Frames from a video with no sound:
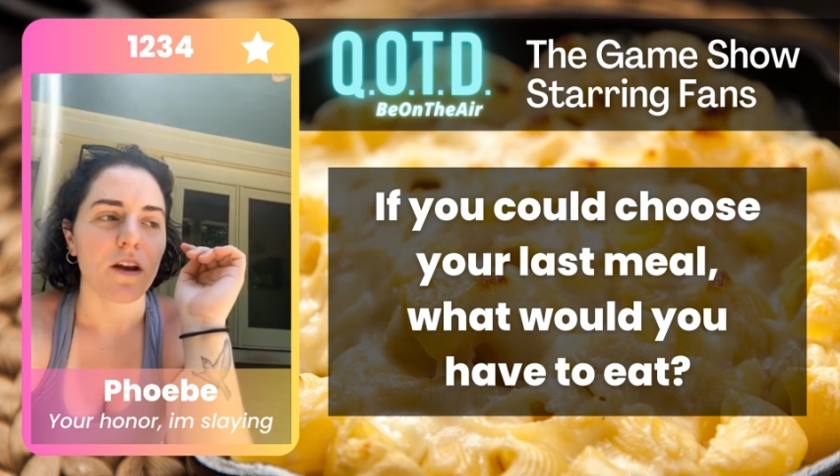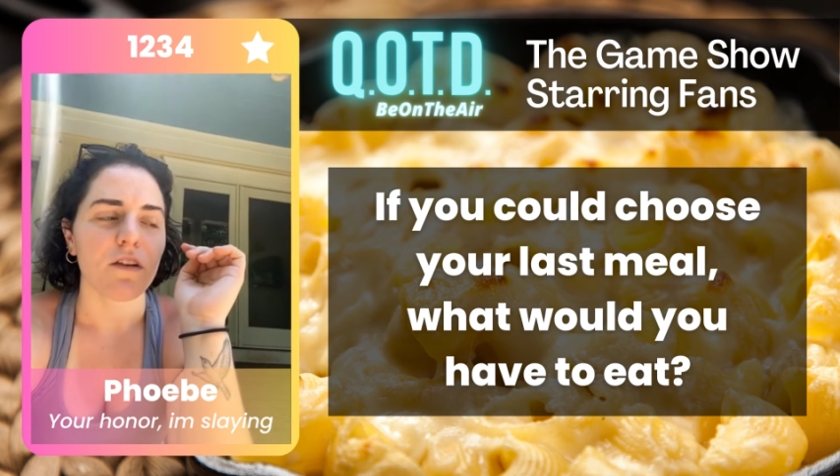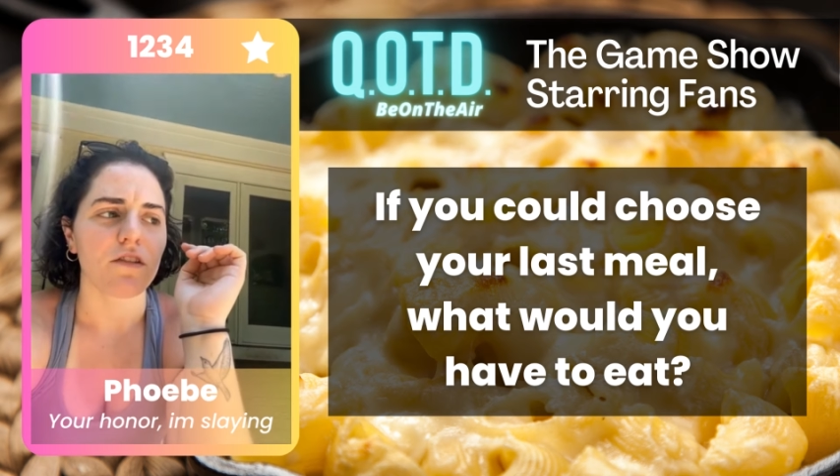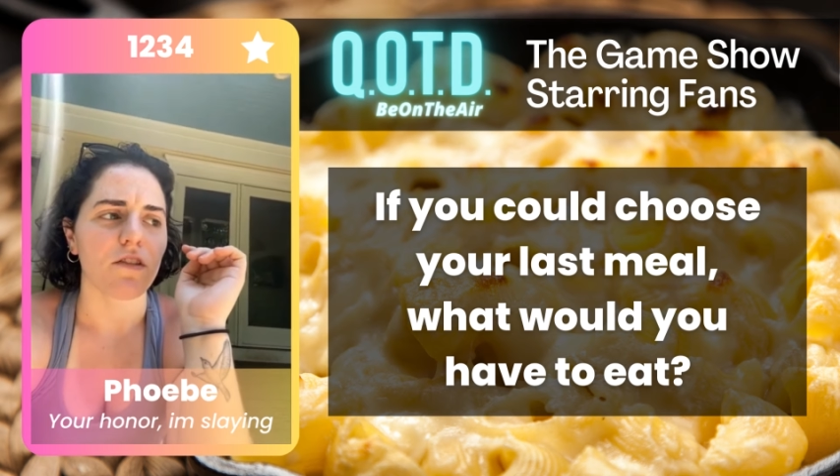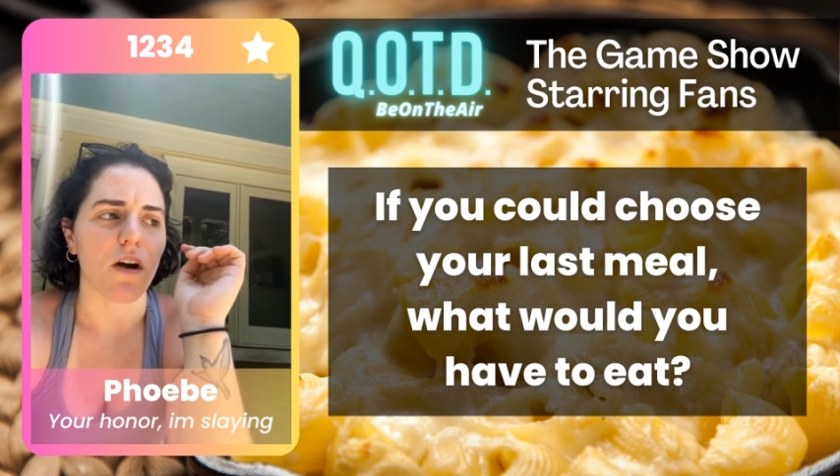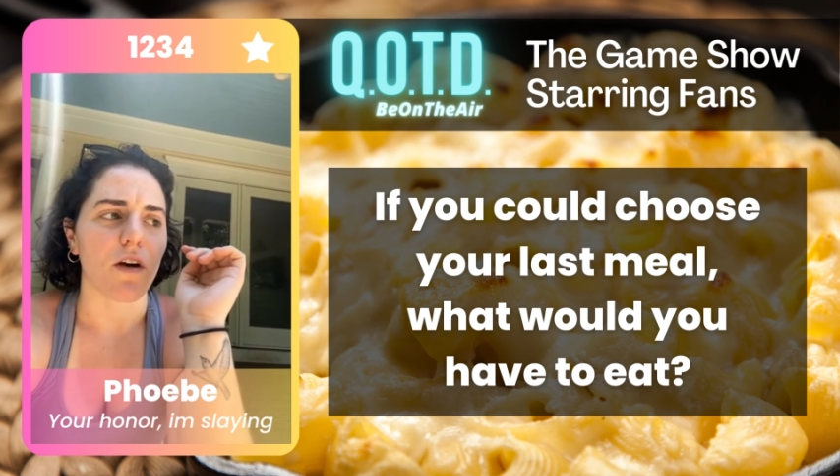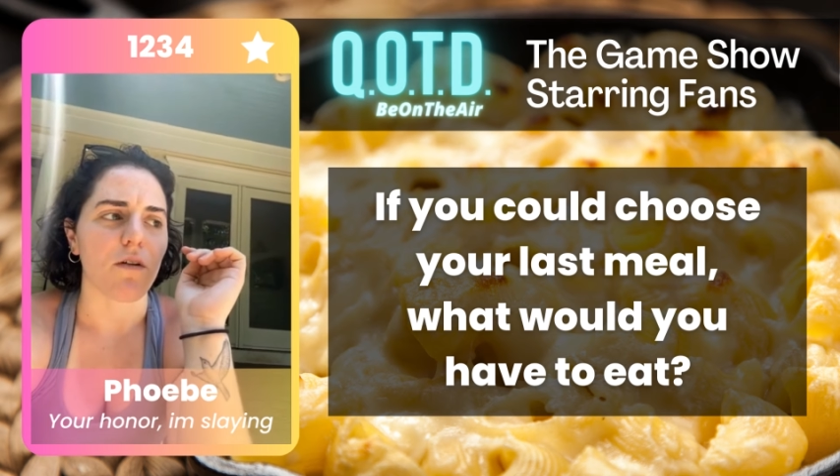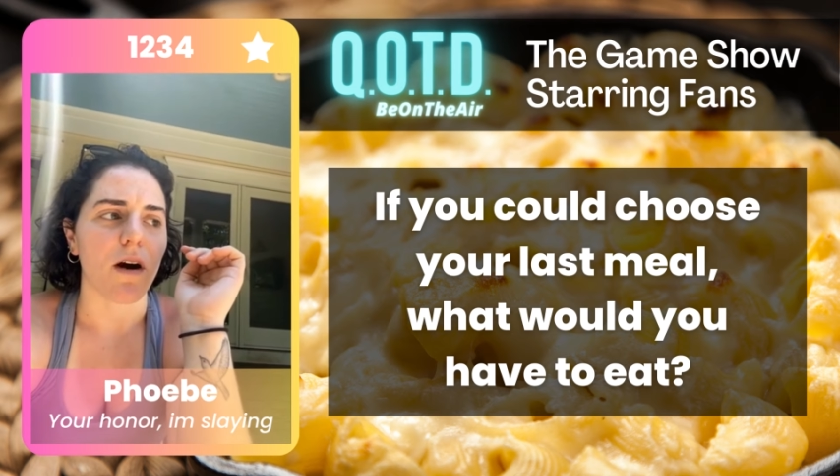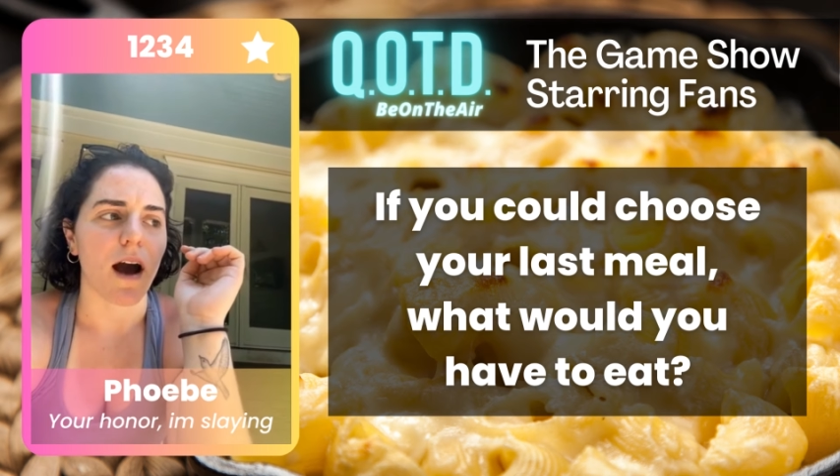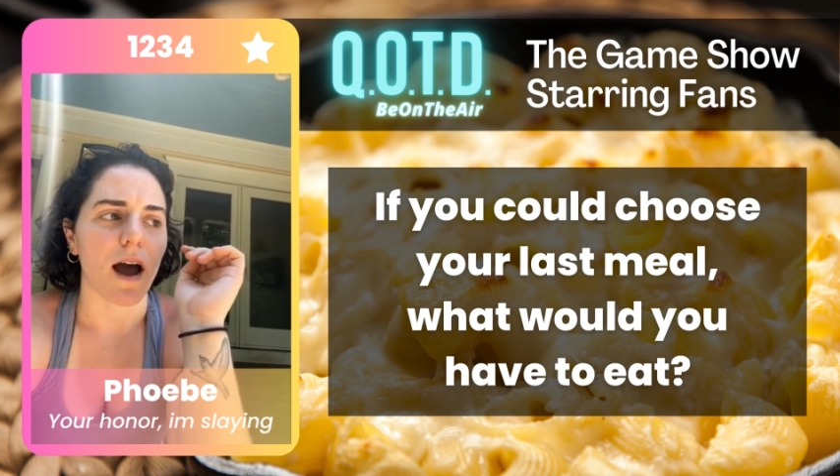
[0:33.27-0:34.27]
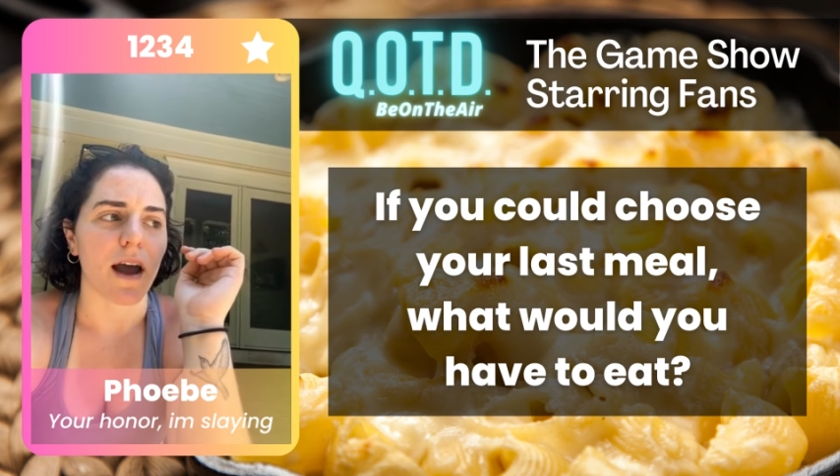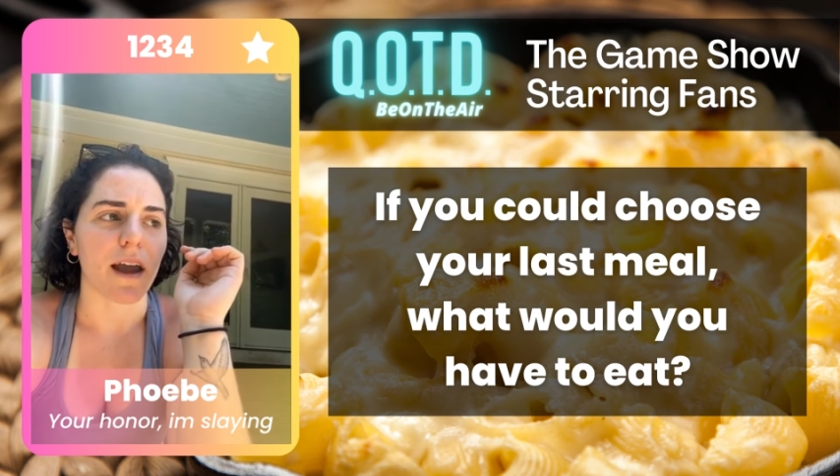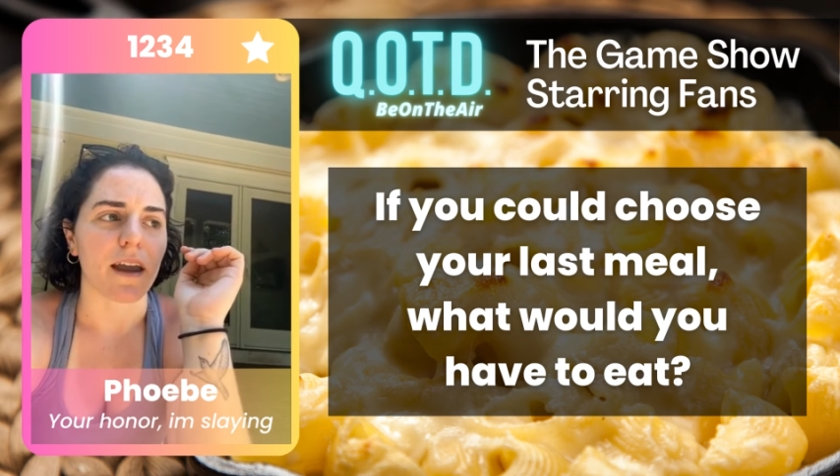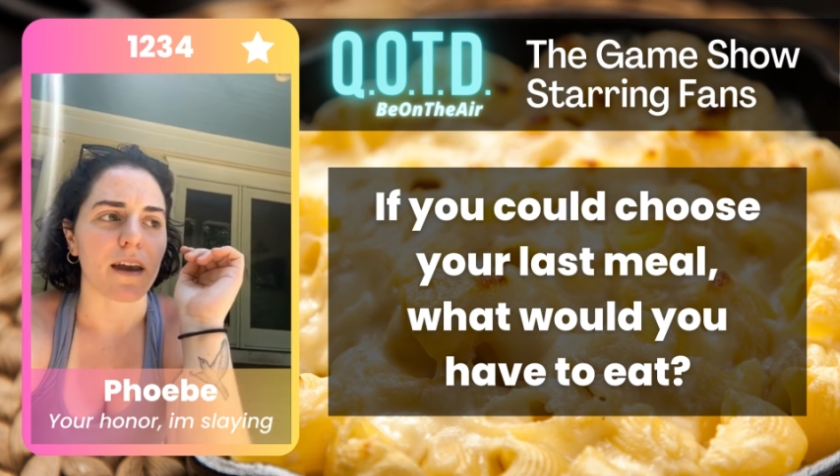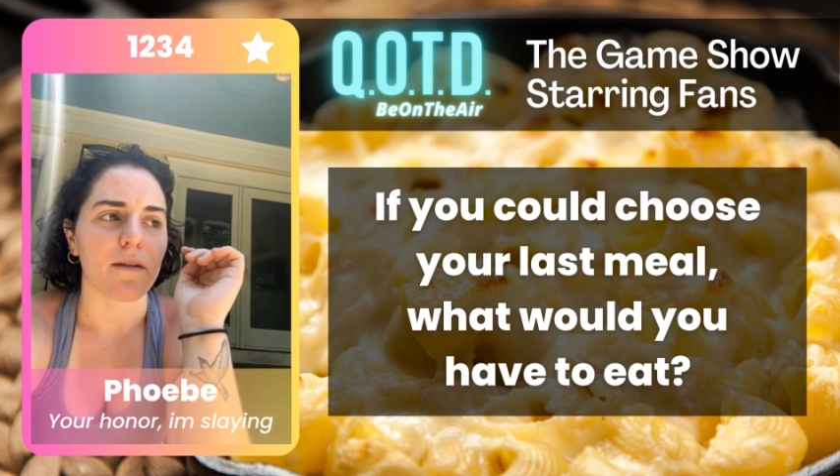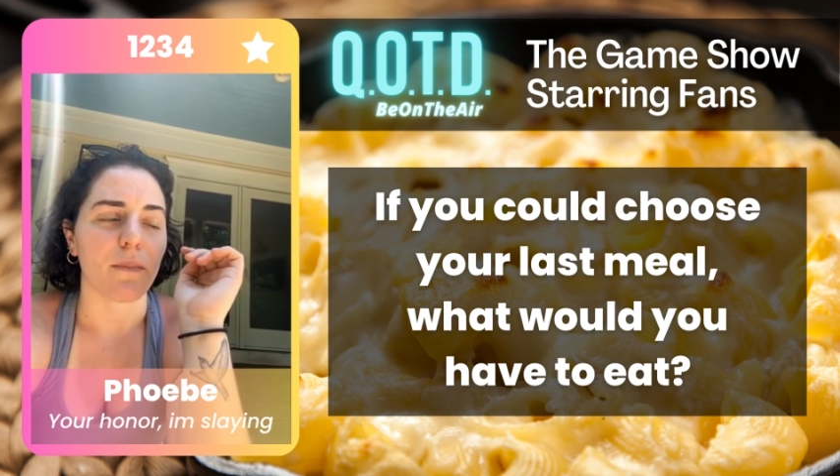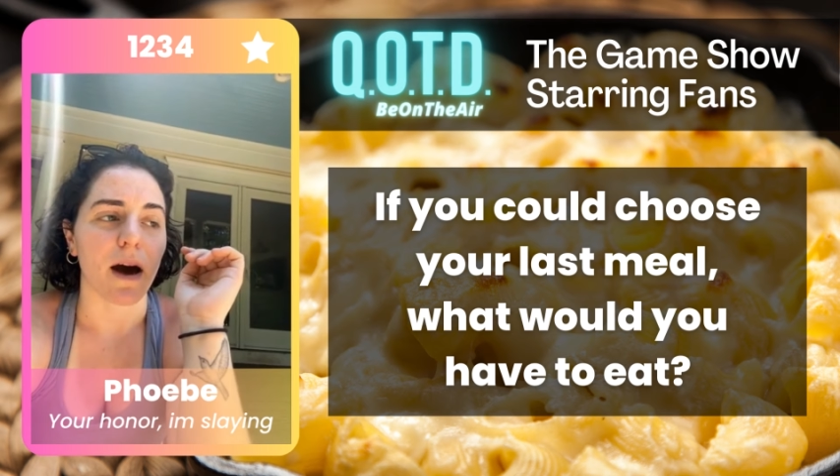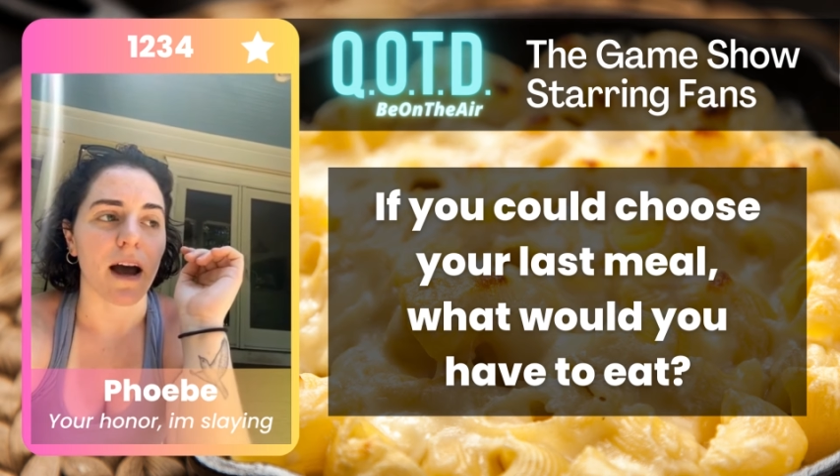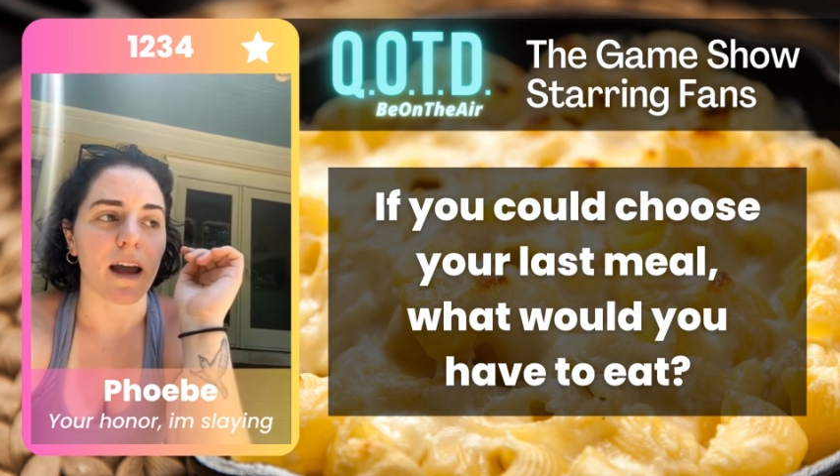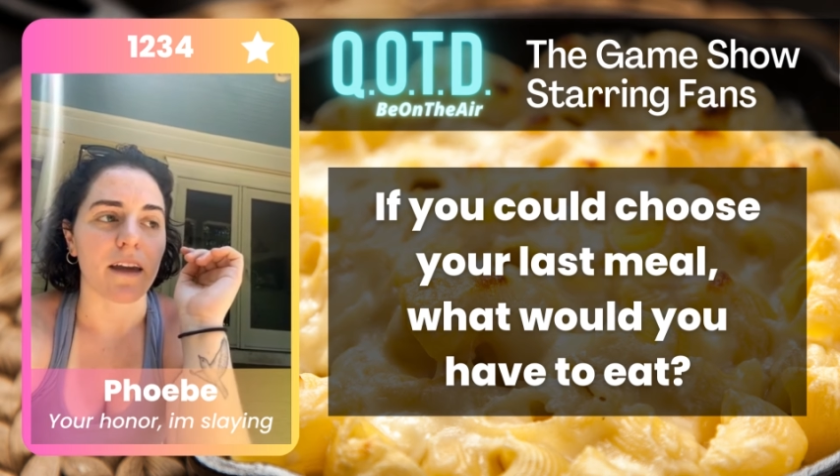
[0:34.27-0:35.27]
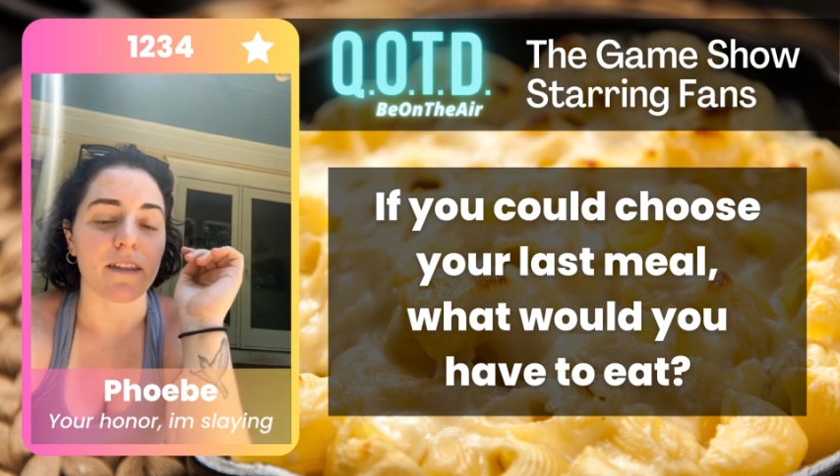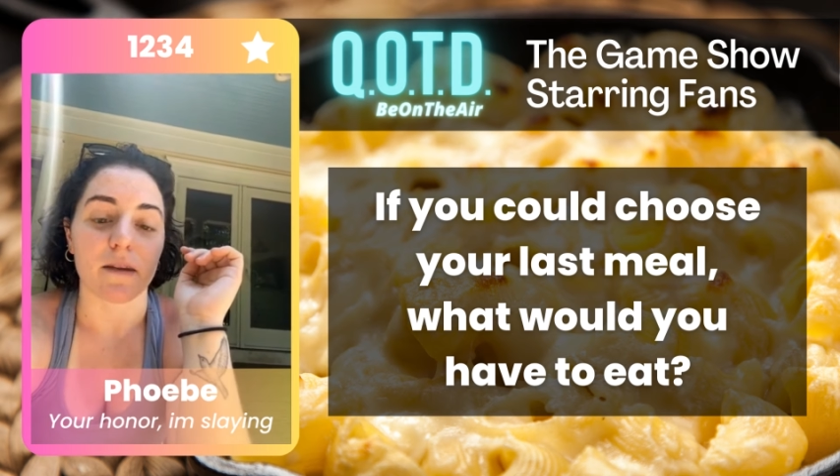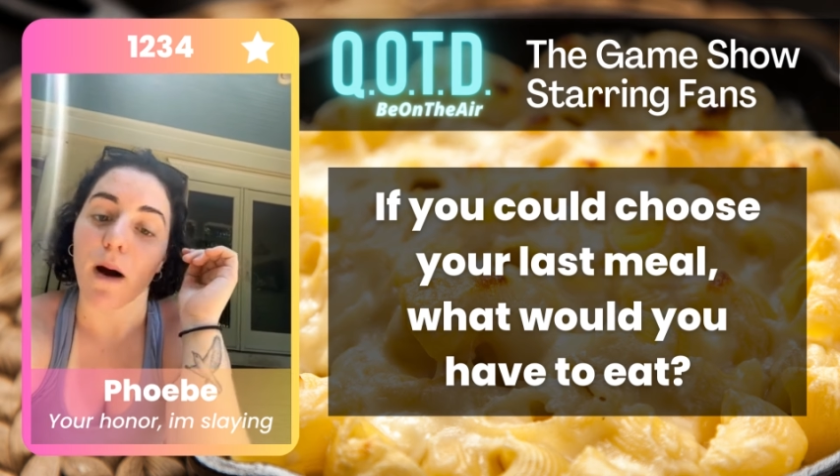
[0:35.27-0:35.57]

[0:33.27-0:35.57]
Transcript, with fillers: So I buy the